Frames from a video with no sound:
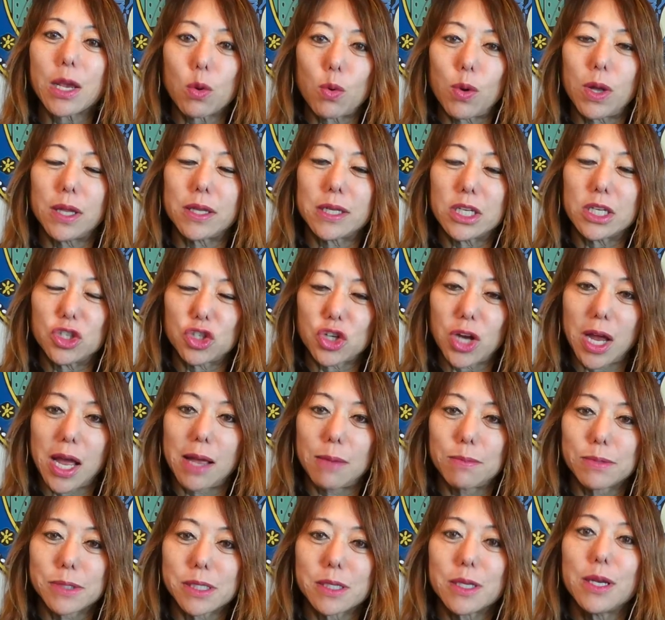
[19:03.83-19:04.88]
quality
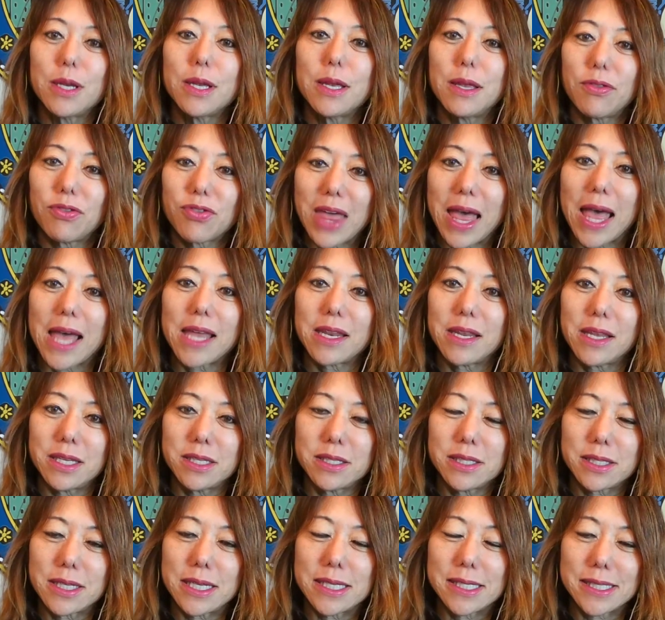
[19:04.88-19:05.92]
jobs. That
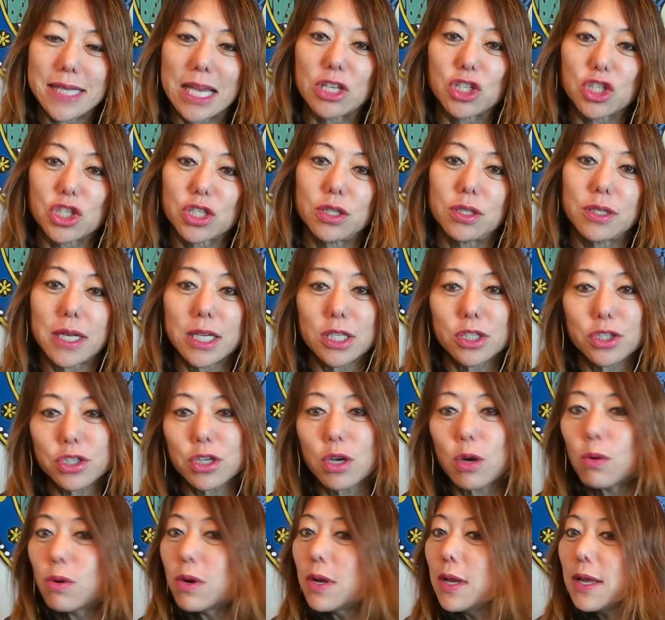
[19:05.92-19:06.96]
is essential. And
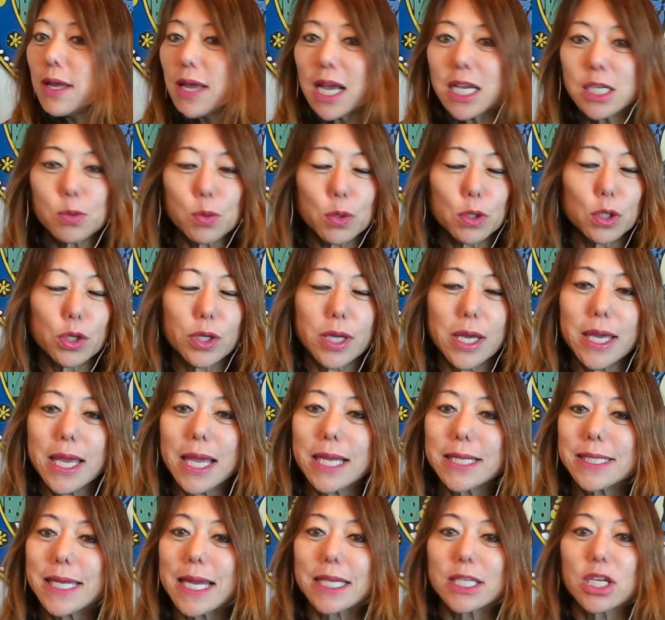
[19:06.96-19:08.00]
so as we're looking
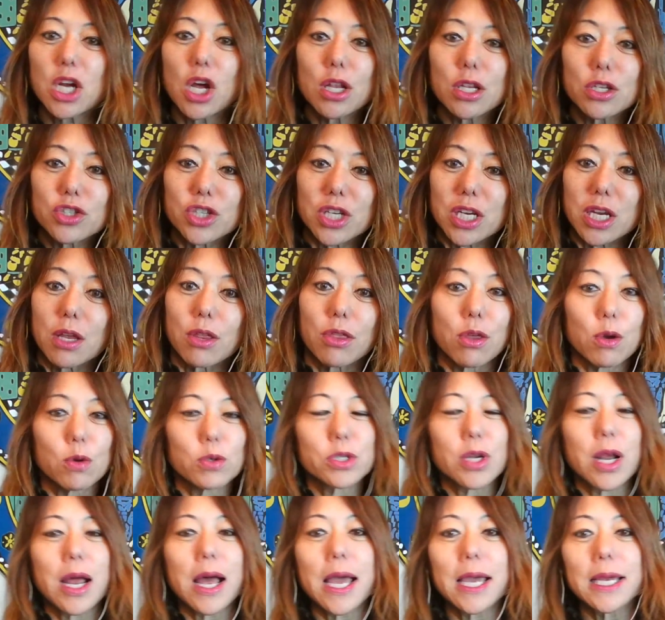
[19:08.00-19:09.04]
at technology, those
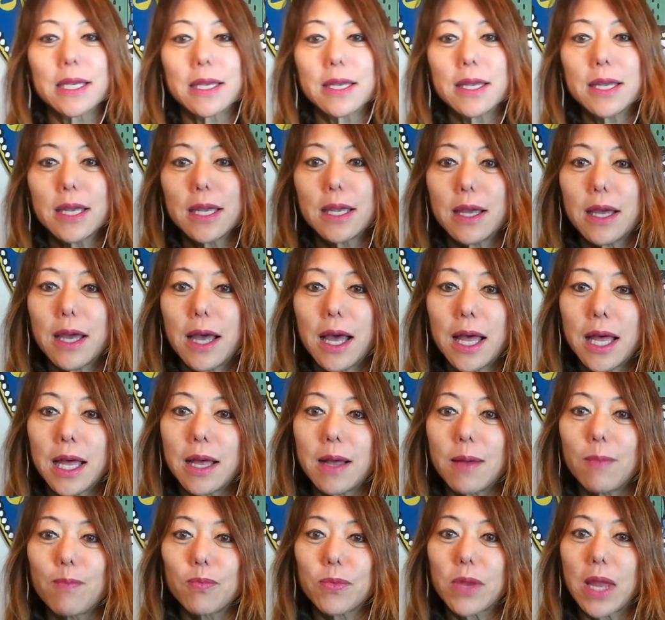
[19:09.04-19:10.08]
are high
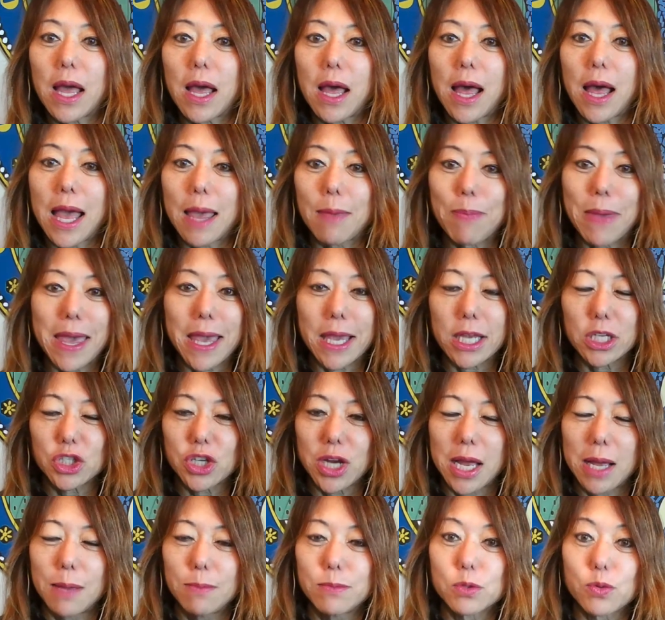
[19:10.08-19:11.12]
paying
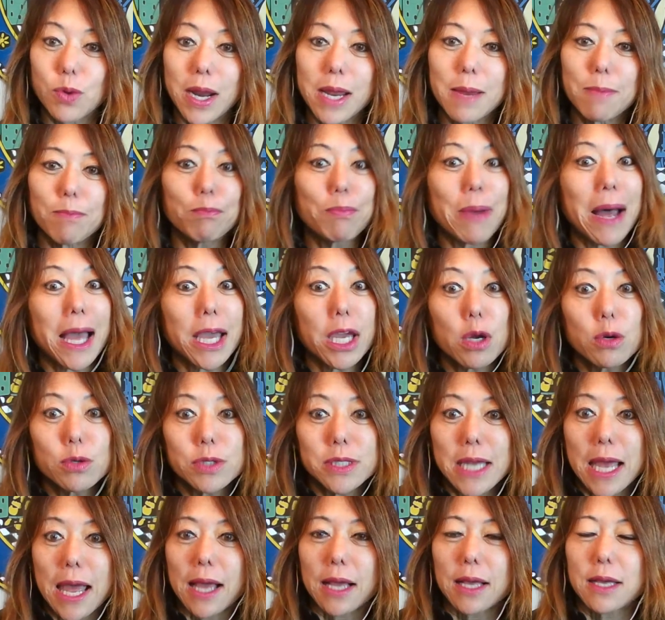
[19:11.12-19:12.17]
jobs, right?
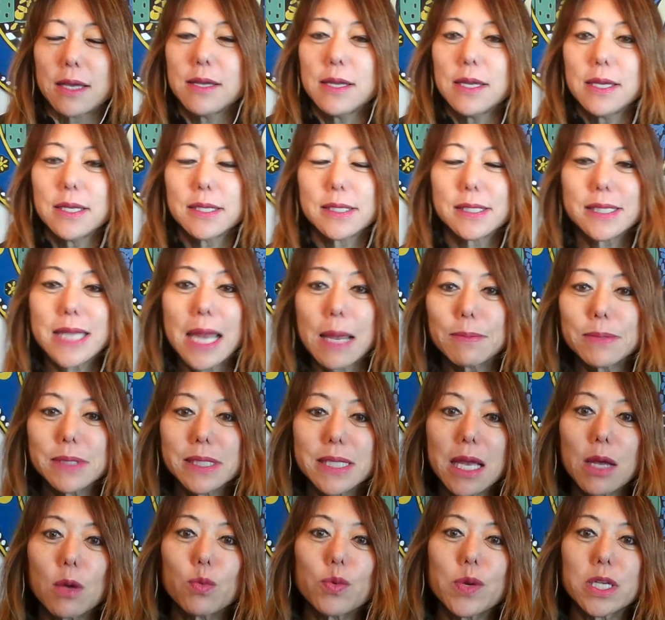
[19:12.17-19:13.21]
Biotech, stem
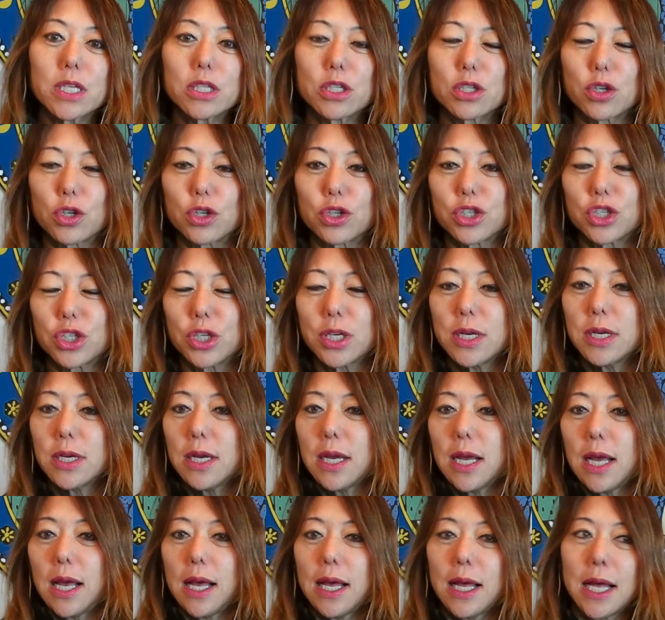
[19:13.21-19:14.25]
cell research.
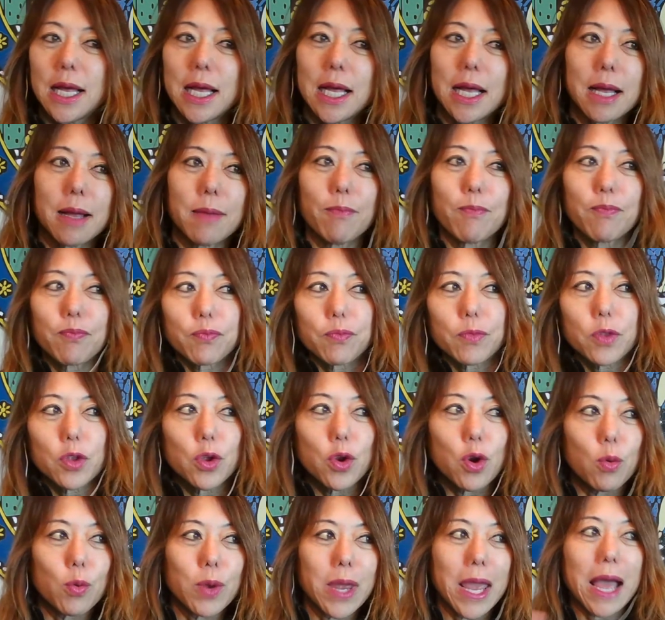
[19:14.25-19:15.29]

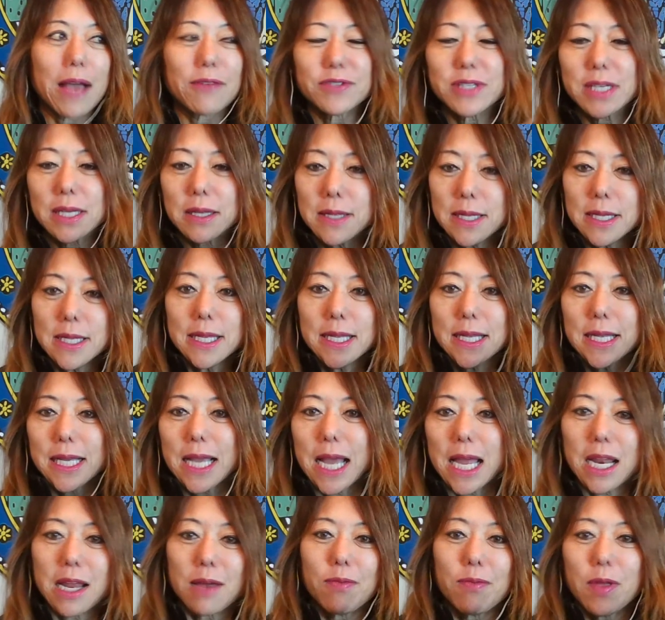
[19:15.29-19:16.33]
We have to
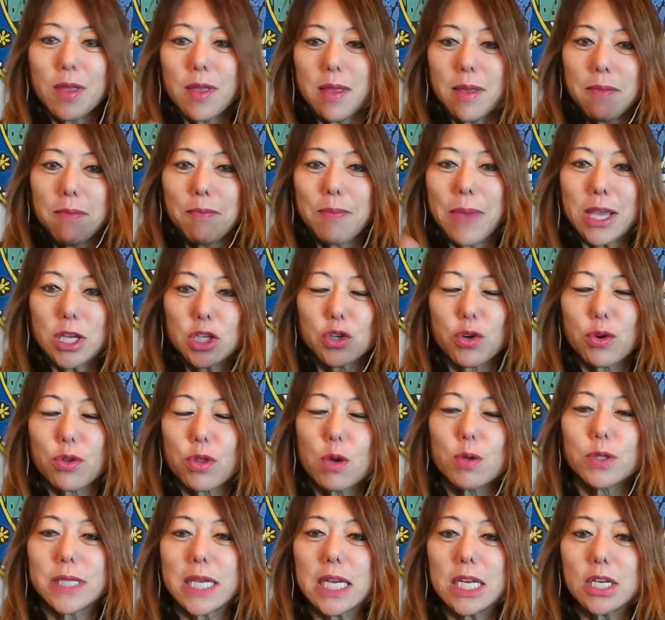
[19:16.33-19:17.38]
kind of make sure
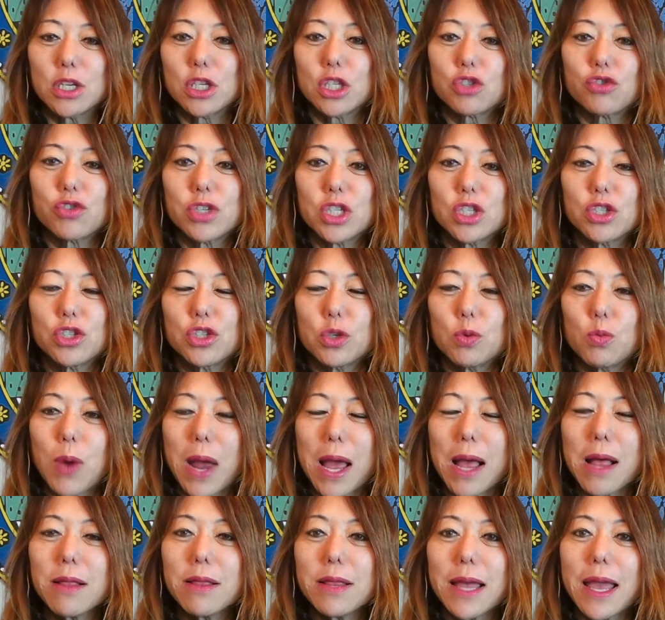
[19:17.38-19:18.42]
those industries do
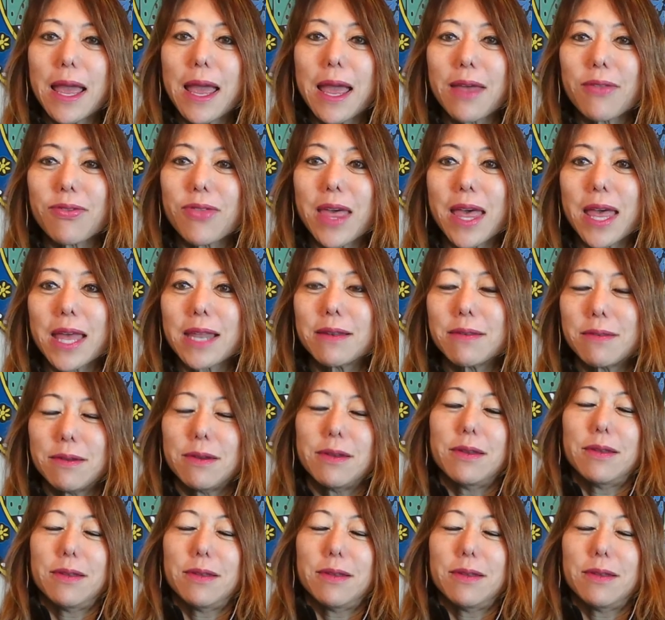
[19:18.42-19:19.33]
well, and then